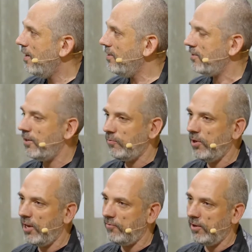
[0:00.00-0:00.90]
is that
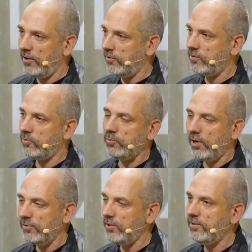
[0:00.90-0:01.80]
we have a
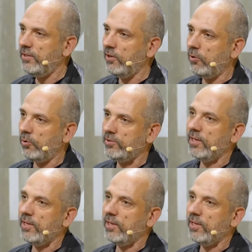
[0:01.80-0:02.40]
200-year-old